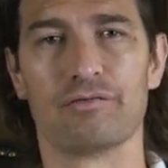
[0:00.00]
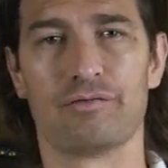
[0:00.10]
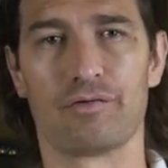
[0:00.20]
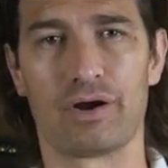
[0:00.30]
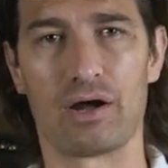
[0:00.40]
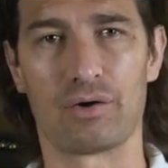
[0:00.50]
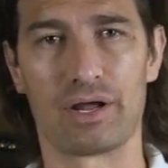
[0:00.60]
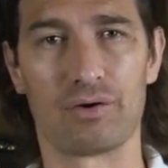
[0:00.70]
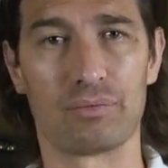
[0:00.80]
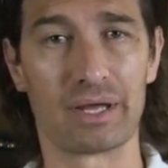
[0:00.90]
for our
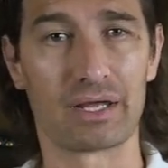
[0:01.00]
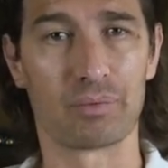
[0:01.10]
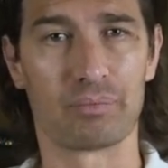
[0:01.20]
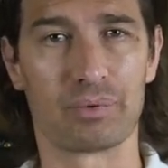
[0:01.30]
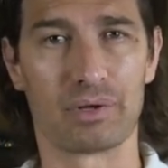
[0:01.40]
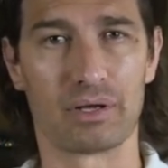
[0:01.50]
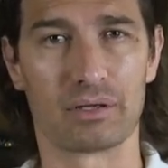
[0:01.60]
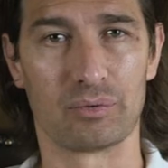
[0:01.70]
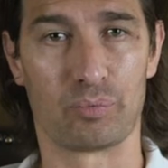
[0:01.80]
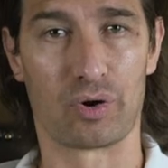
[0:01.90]
hair and makeup uh,
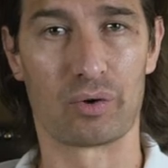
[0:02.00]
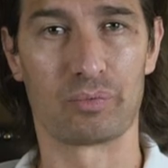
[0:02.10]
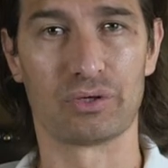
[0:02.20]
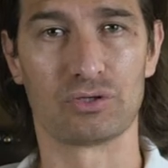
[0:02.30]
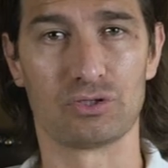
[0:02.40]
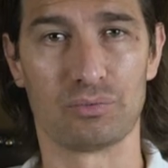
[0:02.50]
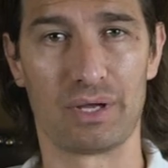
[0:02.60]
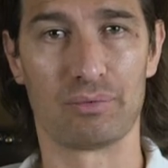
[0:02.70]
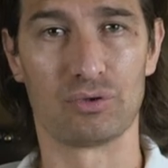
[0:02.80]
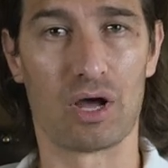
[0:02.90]
department to
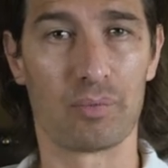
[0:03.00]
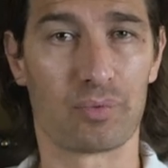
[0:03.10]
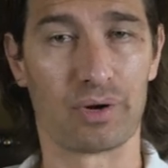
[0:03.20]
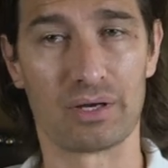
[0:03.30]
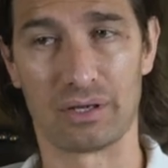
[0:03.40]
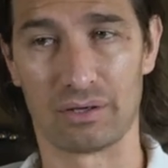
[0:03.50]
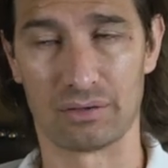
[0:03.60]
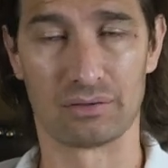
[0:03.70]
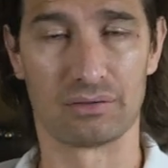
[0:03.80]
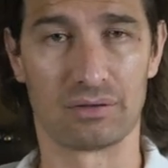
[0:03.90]
be able to operate
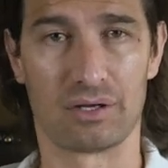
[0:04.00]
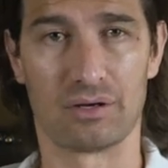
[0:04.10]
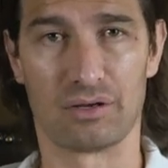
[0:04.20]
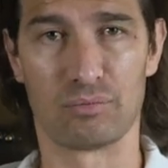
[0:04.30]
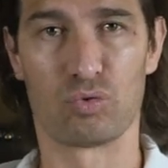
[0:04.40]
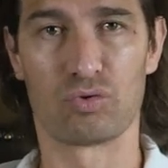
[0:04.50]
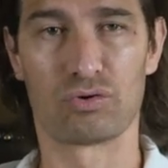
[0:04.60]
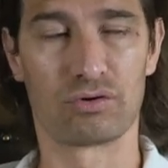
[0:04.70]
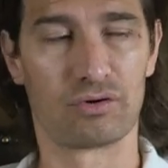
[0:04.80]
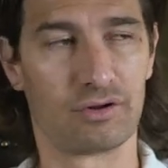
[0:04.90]
in, in, in
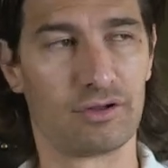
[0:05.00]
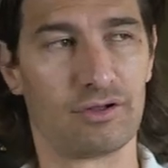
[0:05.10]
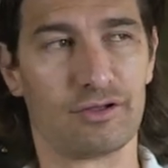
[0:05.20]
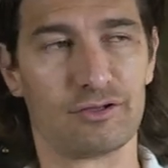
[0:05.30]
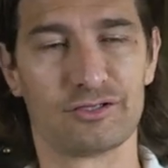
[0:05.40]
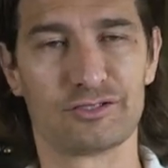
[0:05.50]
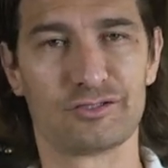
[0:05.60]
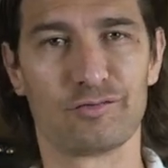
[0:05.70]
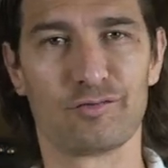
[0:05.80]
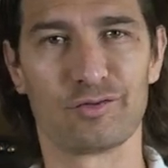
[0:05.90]
more
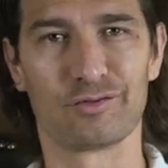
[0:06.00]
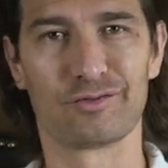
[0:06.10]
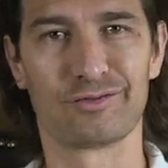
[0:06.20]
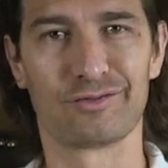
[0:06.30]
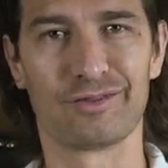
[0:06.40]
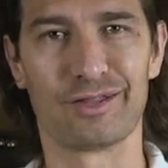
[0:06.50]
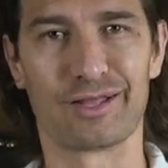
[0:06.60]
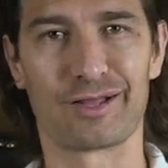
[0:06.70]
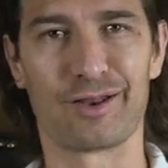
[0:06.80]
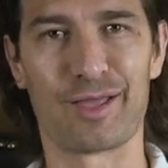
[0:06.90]
civil
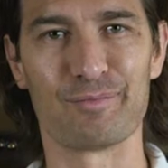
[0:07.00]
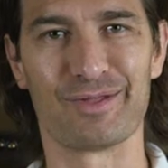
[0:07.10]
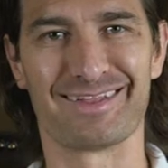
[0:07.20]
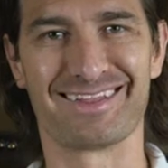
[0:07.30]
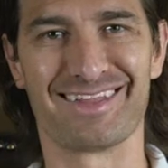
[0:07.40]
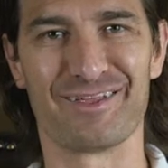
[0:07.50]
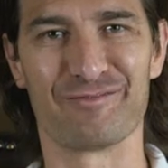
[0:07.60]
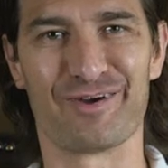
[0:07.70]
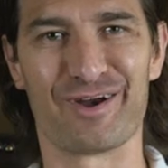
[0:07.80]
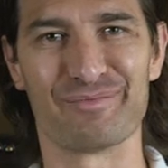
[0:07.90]
uh, climate
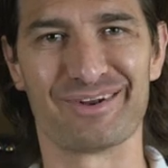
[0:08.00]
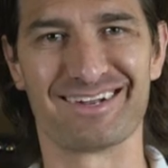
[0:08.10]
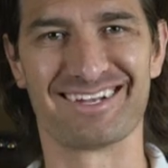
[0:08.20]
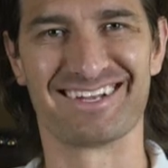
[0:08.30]
environment.